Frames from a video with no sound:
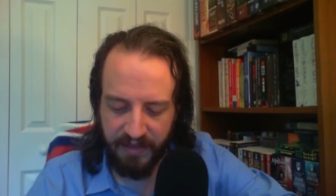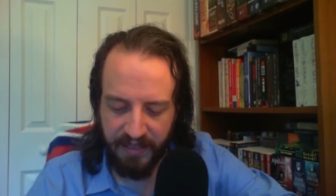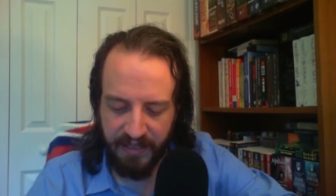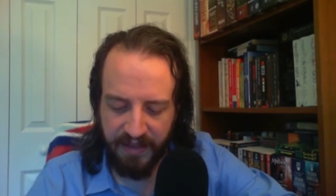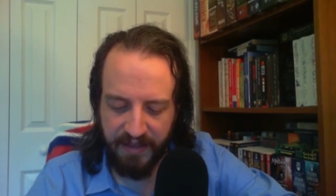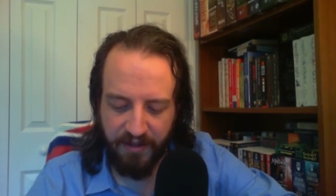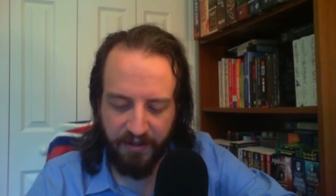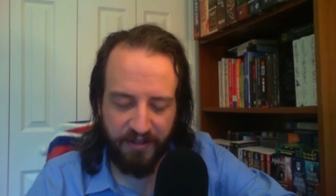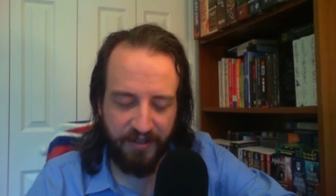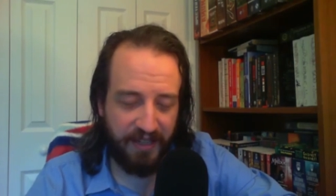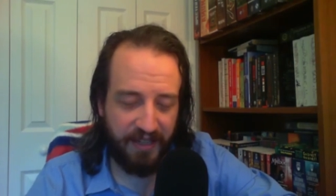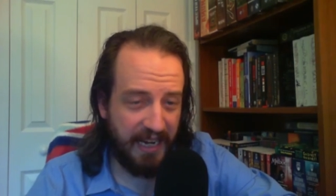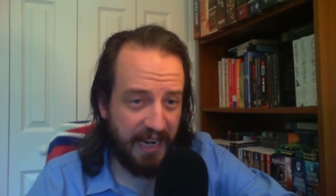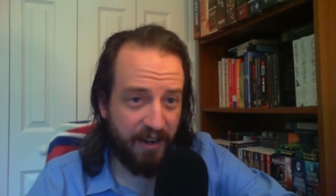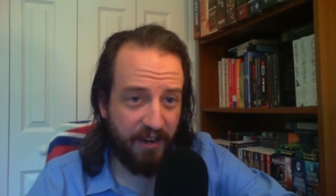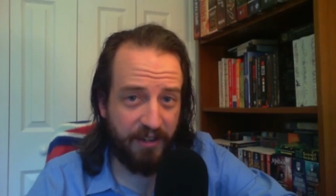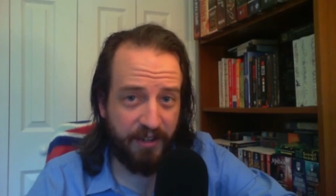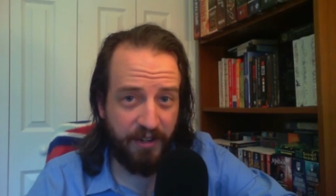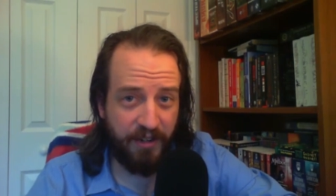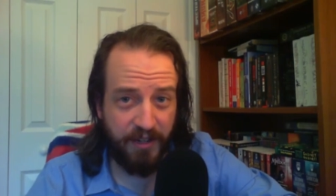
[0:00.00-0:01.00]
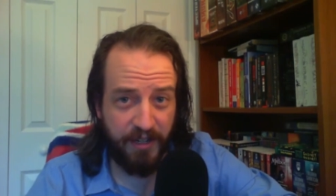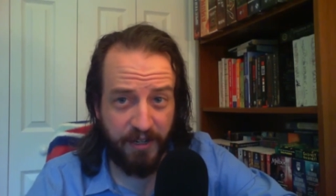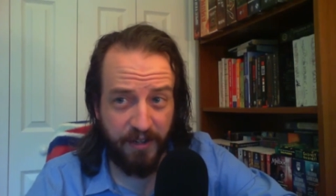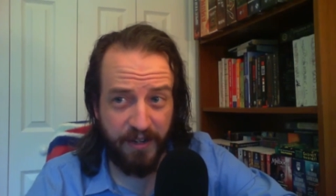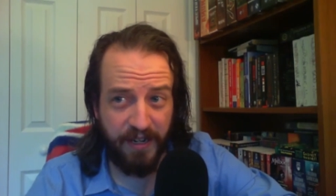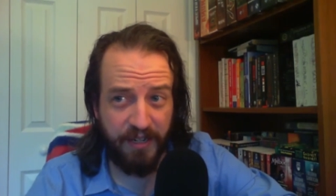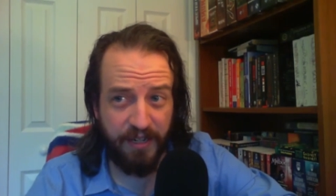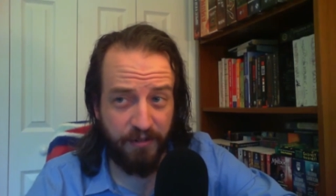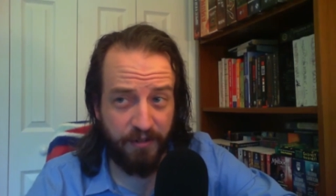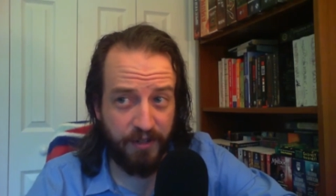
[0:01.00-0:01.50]
And there's a character
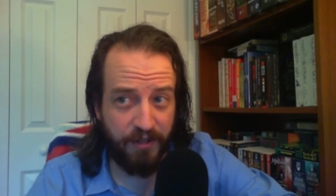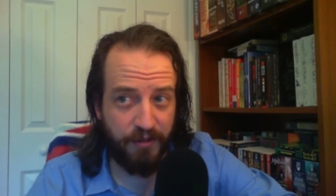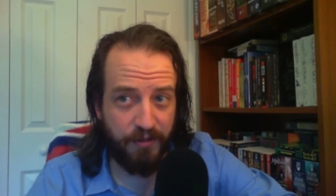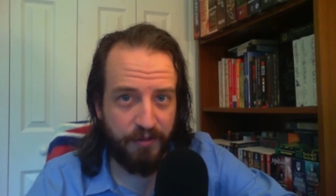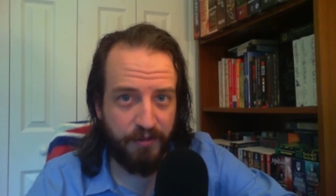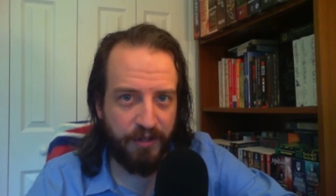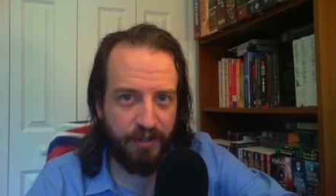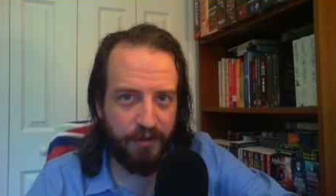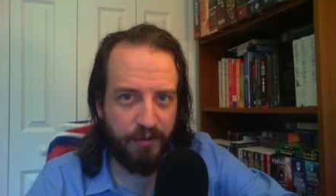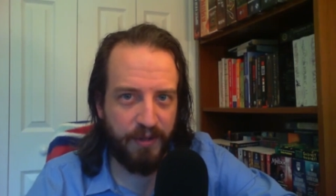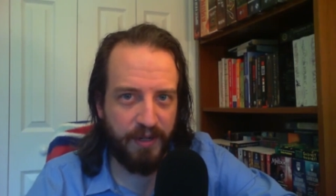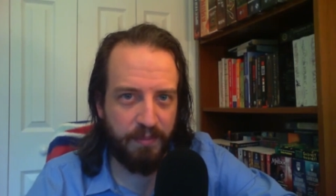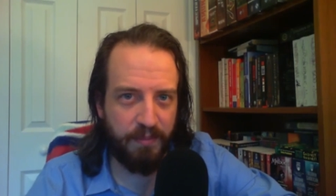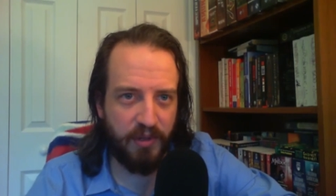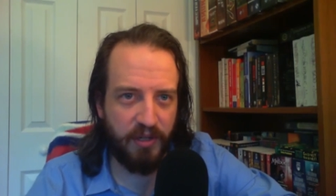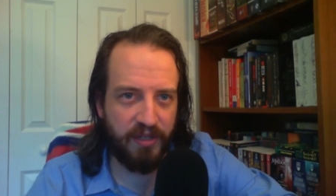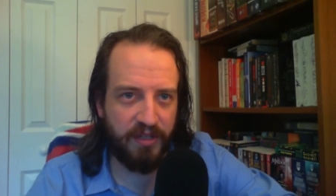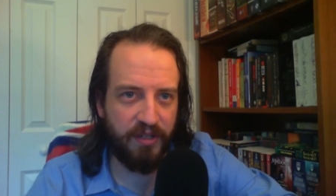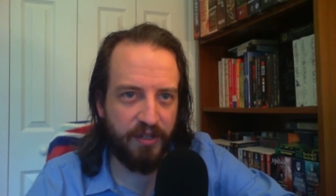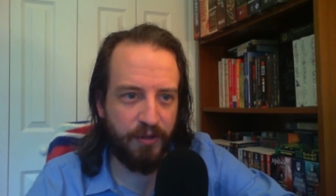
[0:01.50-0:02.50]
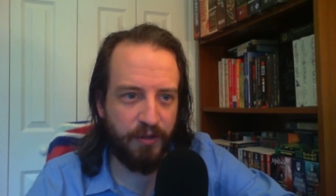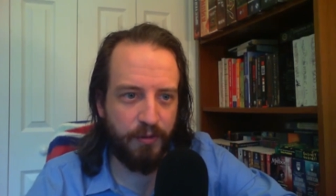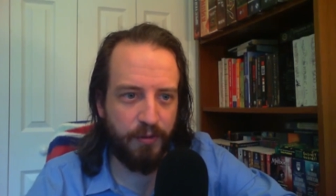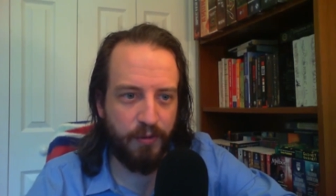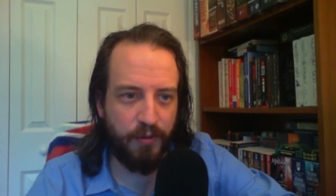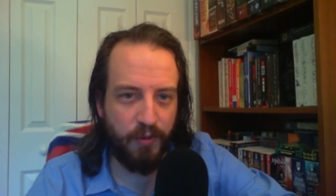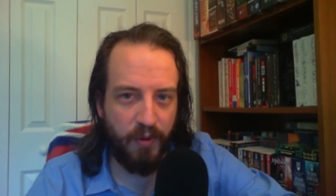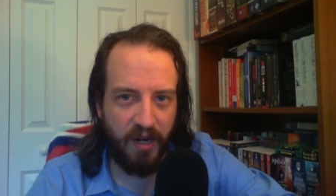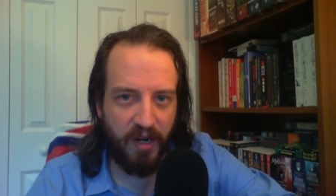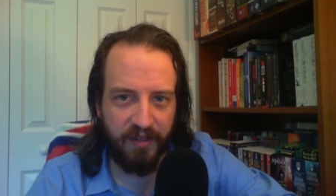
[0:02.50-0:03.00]
you're introduced to in book two
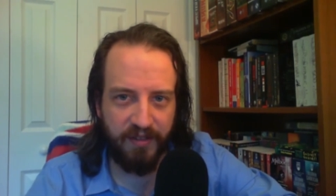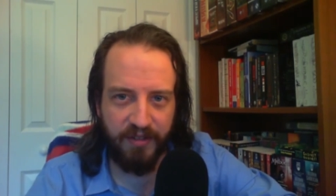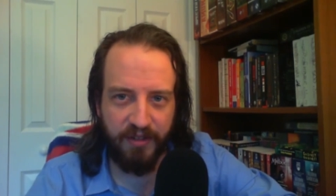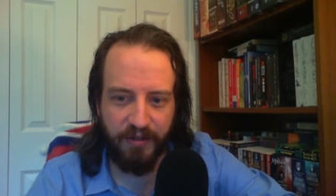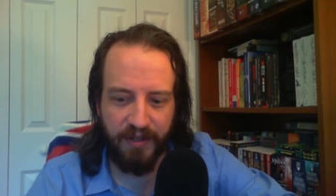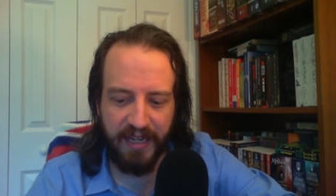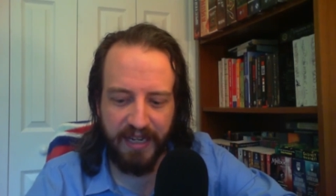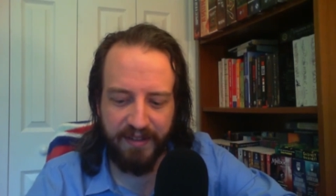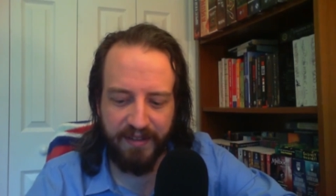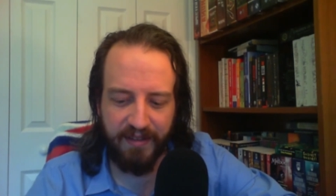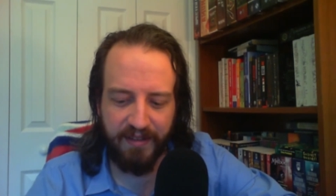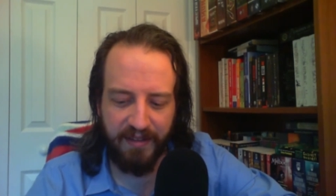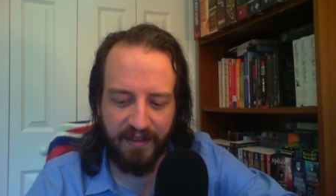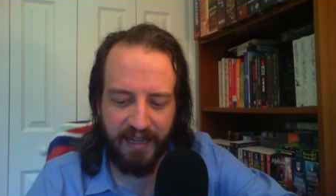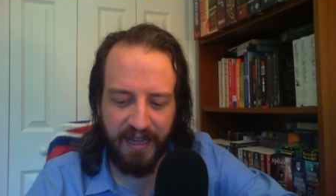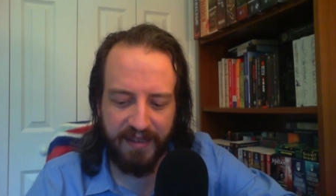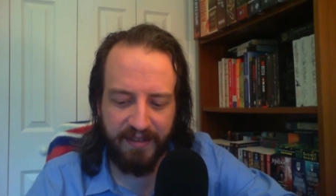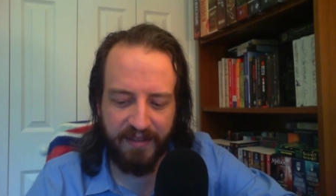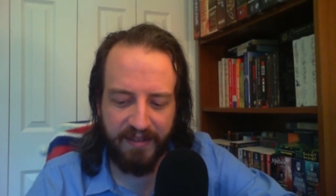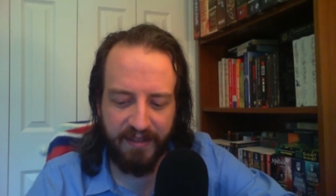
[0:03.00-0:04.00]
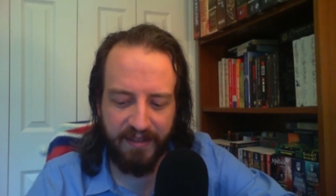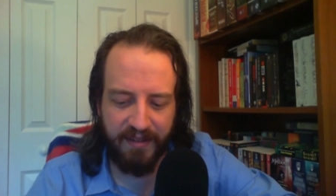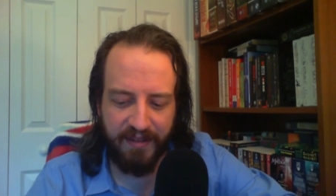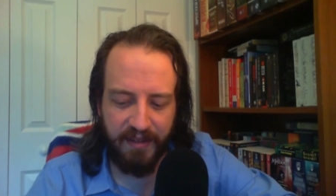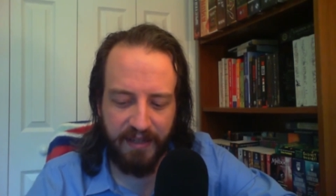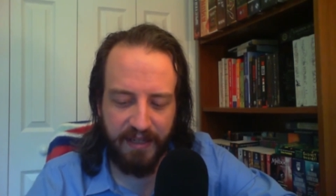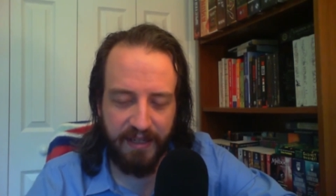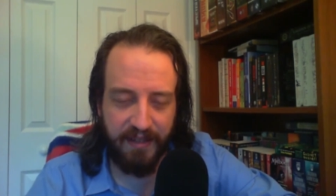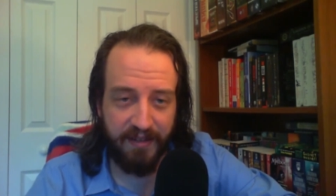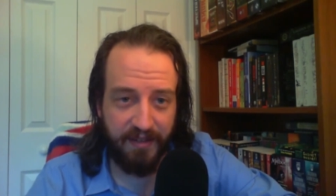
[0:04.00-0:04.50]
who also gets less
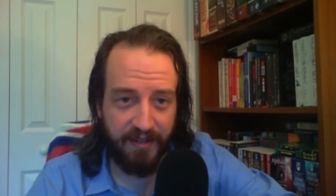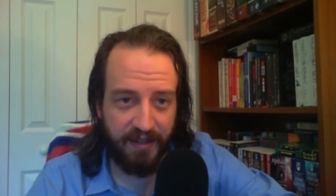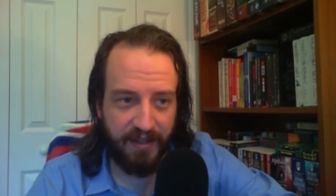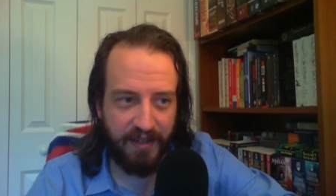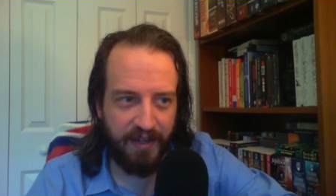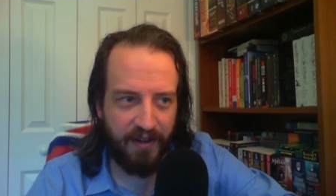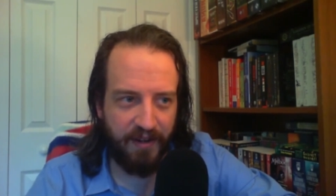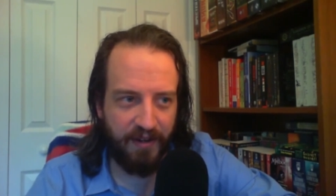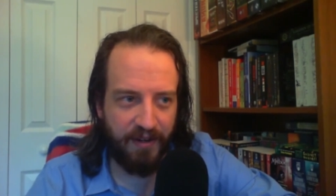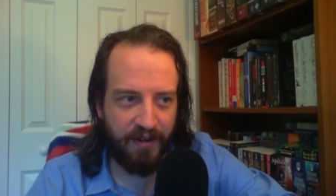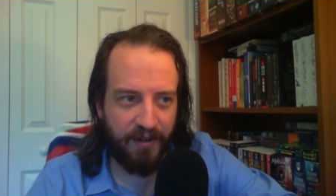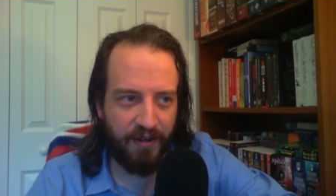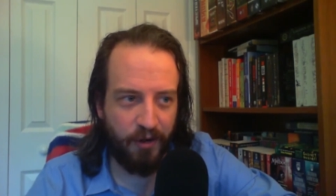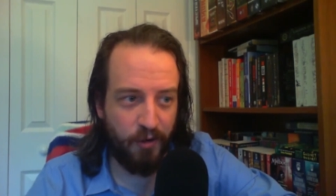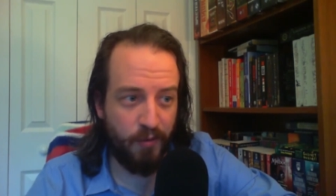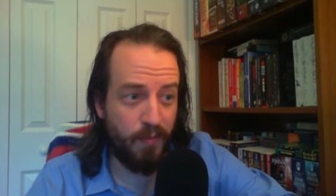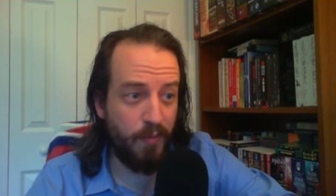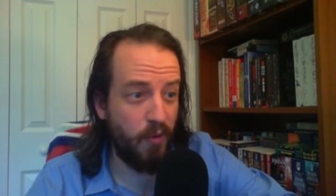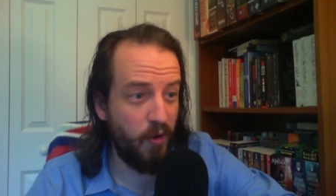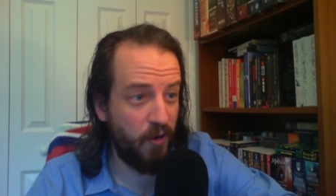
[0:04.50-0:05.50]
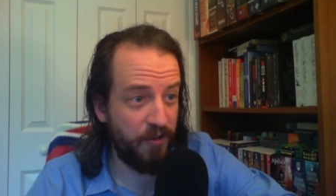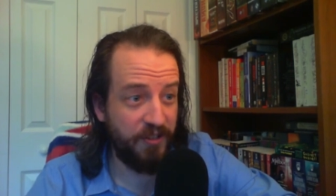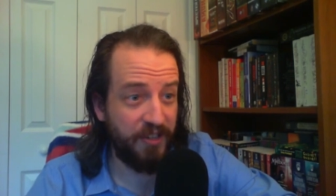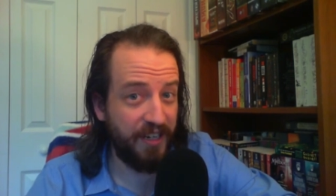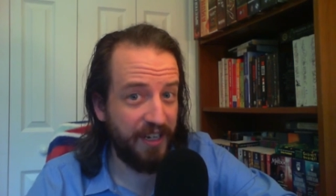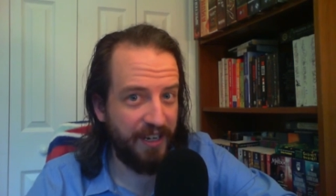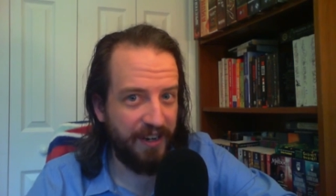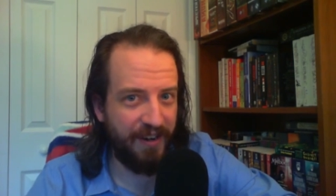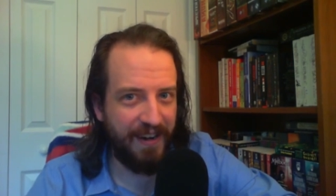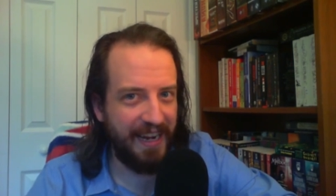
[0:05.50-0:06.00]
insecure or more
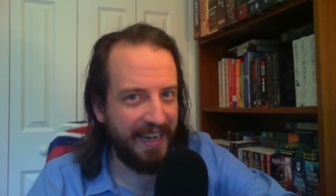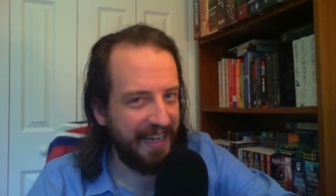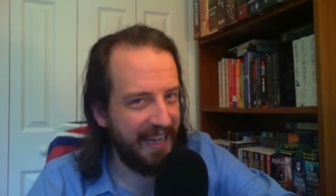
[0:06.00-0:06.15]
secure, I